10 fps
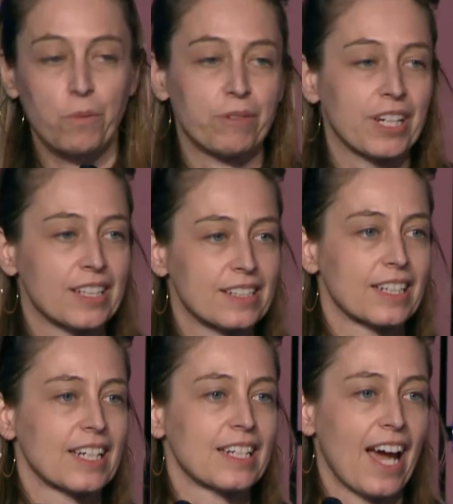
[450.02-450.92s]
We ran
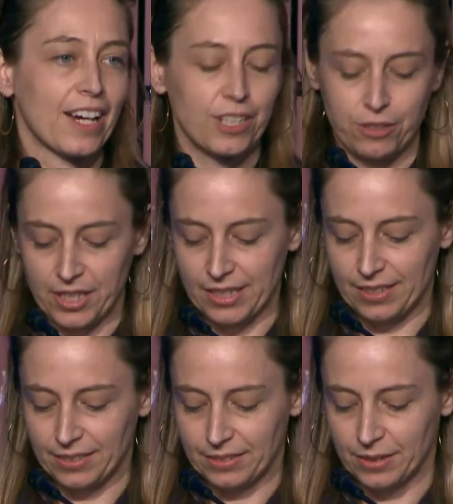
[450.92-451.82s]
into
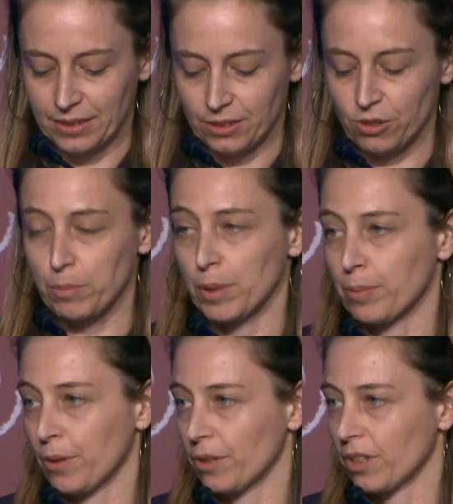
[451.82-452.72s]
inaccurate
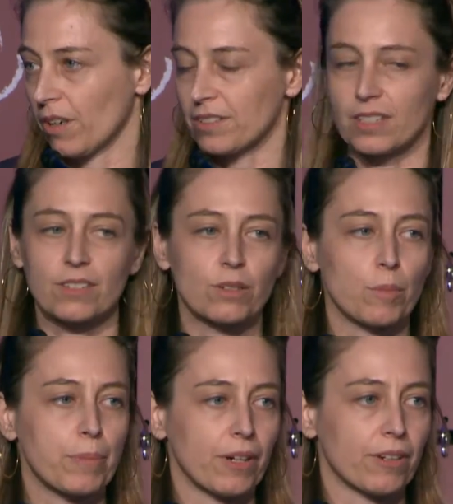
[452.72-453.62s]
treatment protocols, and these are
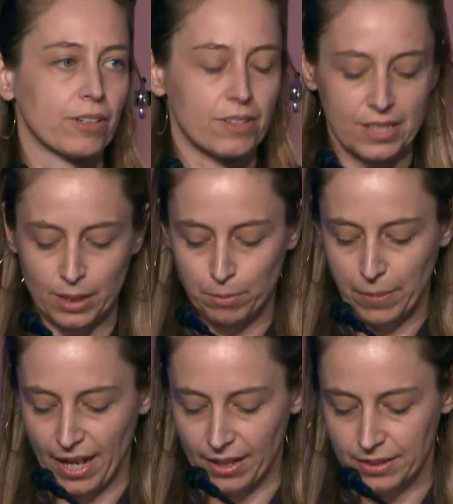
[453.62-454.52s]
all barriers to
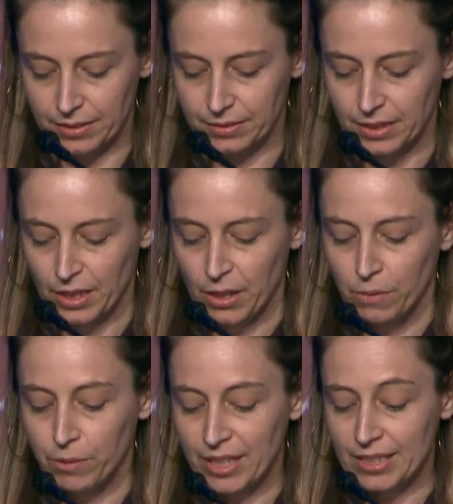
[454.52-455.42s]
impact.
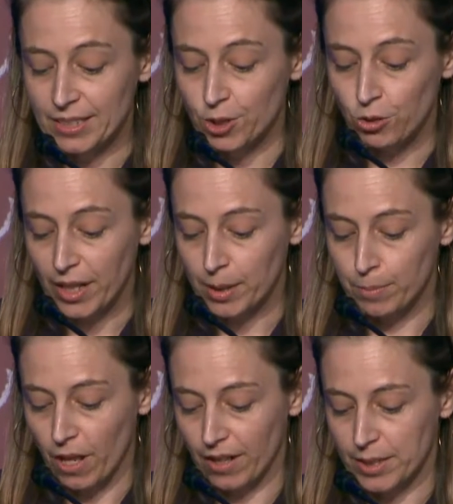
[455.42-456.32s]
We ran into trade
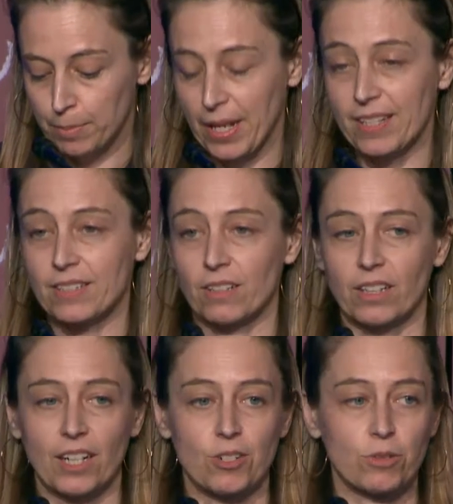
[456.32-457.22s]
blocks based
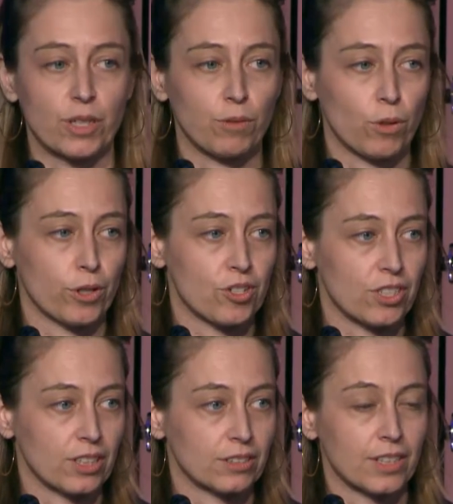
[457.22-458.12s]
on country of
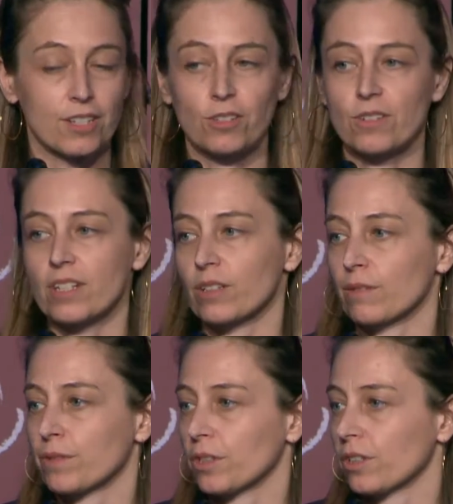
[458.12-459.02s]
origin. It turns out
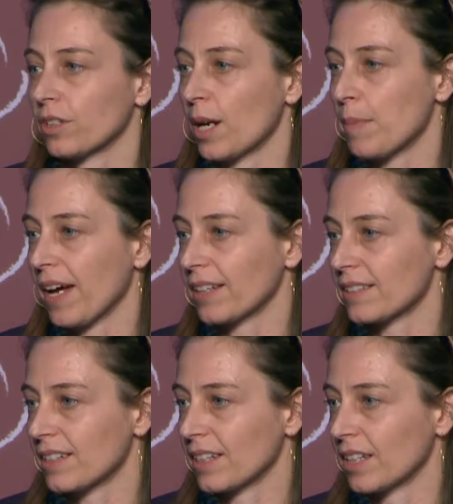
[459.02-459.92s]
if you're a
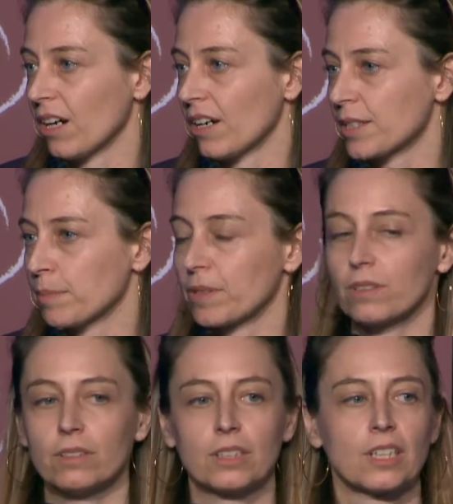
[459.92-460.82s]
Pakistani
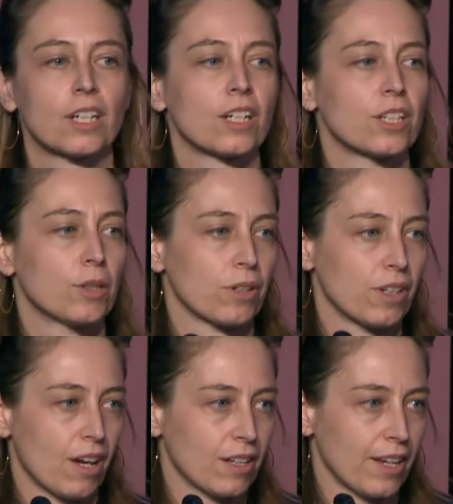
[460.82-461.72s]
hospital, you are
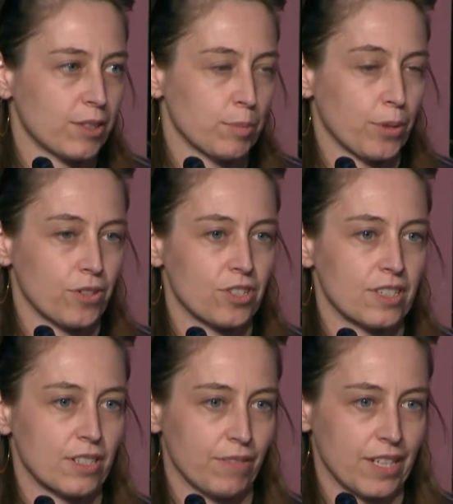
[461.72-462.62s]
not allowed to
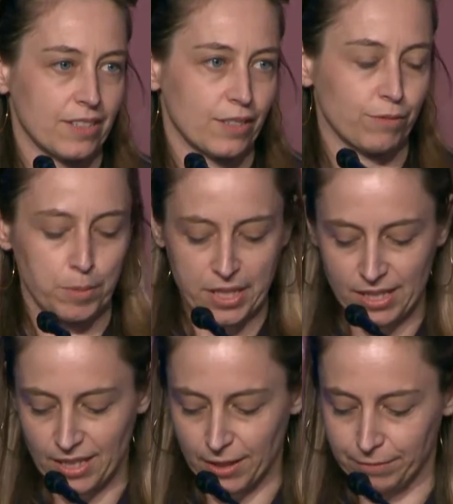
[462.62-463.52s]
purchase devices from
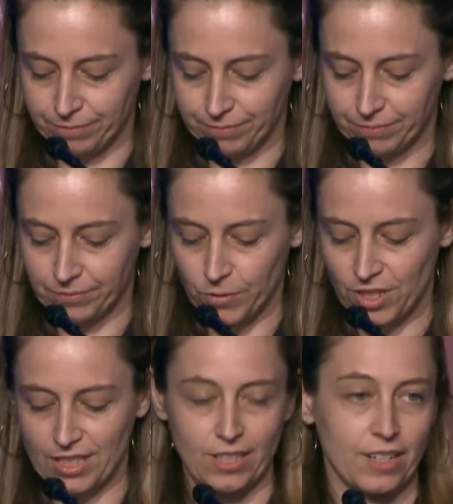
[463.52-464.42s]
India,
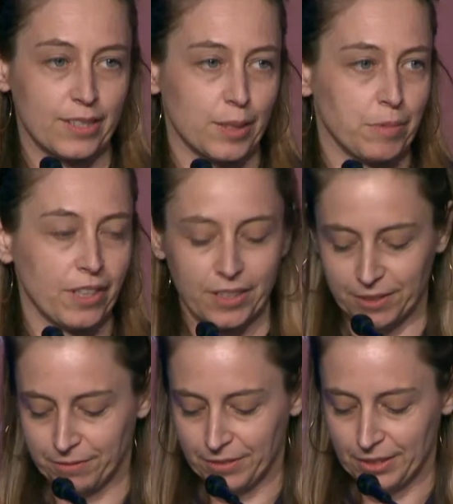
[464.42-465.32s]
which does not seem
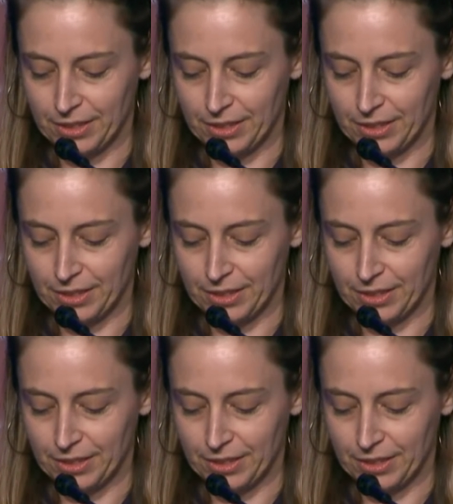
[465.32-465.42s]
like